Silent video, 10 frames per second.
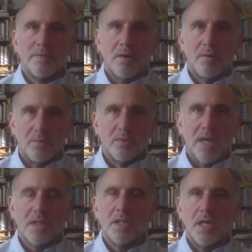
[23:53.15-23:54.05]
who's
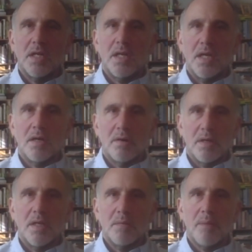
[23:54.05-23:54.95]
actually Indian or
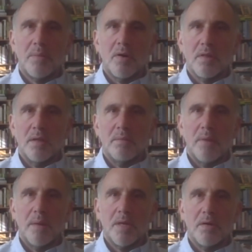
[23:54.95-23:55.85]
Indian by birth. He
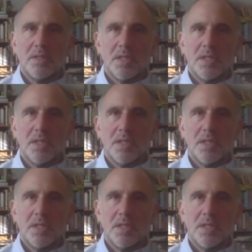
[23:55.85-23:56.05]
might be a U.S.